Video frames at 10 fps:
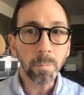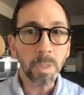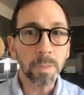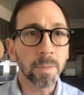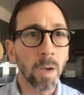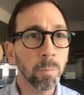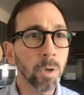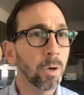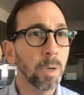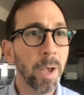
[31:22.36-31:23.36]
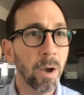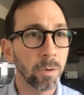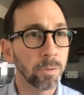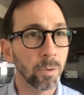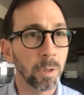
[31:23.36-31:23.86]
some curry
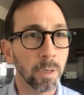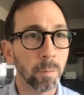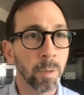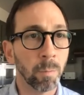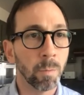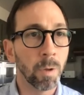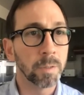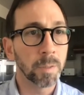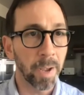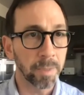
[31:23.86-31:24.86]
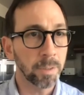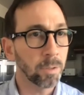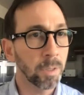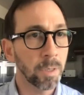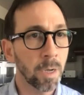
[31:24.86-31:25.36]
powders are a little bit
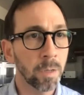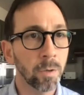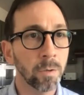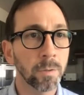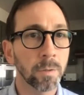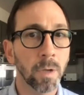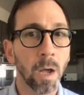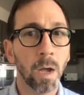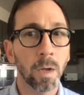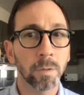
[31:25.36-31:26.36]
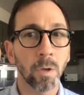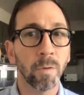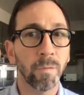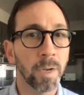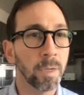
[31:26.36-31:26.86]
spicier than others. Uh, so,
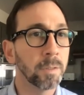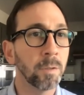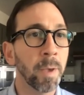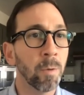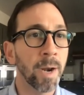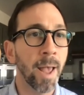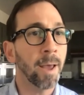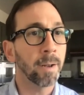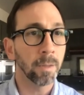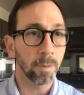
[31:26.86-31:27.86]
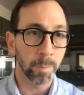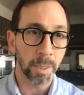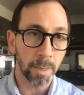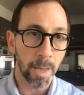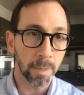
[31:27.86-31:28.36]
if it is, you may want to add a little bit
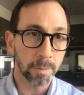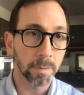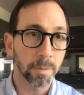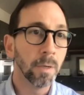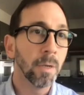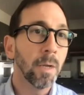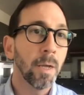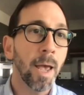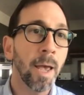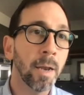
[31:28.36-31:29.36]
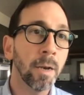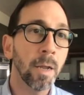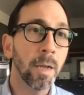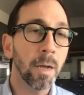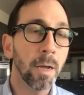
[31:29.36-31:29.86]
less.
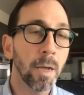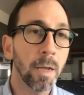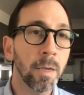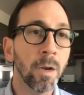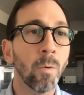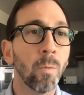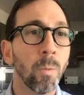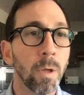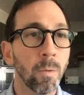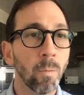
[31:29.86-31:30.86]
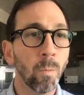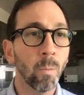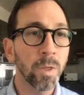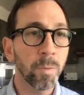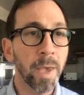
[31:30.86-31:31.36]
And you know,
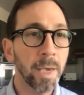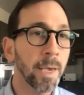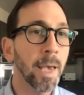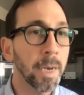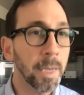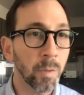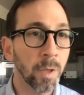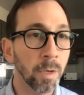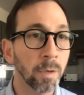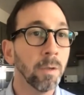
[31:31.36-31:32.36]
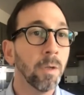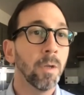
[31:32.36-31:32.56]
with making anything,